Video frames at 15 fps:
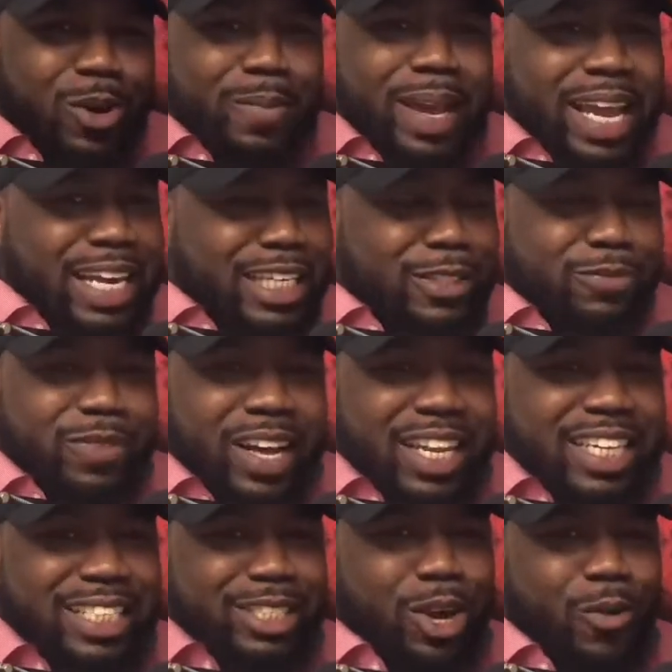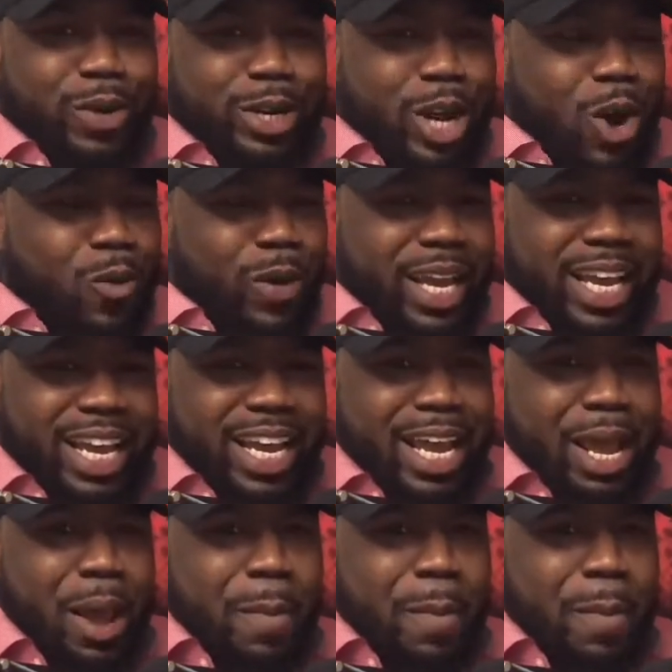man, this fella is going nowhere.